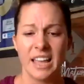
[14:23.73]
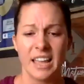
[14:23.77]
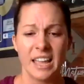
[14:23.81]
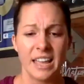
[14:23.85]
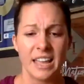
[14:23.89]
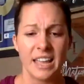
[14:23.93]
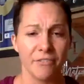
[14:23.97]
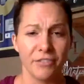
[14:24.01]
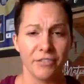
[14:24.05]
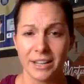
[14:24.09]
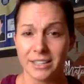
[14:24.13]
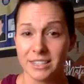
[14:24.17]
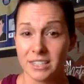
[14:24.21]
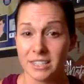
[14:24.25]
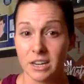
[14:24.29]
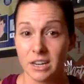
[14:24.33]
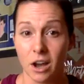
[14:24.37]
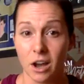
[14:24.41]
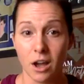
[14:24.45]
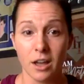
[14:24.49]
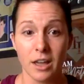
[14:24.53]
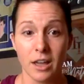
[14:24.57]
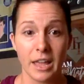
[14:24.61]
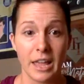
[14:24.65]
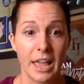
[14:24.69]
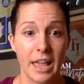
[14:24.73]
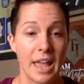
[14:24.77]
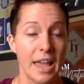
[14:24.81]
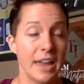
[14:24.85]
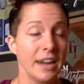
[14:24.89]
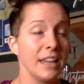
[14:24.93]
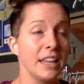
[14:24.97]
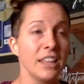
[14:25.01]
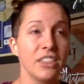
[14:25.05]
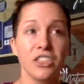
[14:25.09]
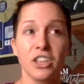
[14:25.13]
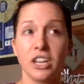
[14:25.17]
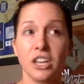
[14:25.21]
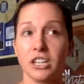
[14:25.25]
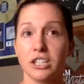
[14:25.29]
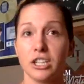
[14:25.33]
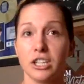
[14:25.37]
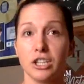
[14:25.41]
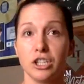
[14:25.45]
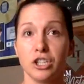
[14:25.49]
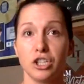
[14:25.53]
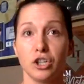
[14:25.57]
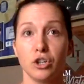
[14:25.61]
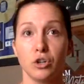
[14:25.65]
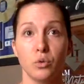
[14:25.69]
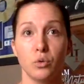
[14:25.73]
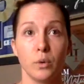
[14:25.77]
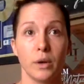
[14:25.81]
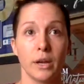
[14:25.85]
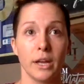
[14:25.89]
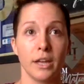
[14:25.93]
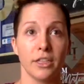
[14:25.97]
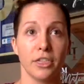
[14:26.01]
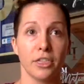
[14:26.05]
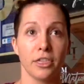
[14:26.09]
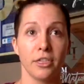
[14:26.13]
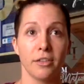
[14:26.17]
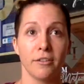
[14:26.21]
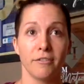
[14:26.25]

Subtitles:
If that's not anything to do with